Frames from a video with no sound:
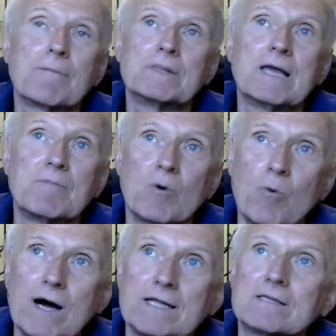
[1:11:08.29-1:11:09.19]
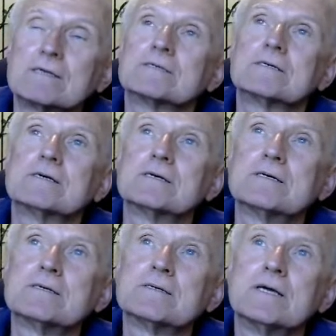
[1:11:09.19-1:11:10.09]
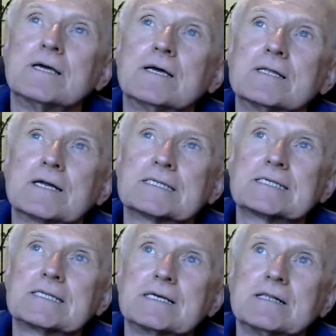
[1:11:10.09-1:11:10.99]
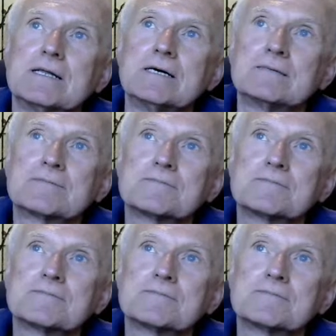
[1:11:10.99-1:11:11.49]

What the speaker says: Number one, there are still,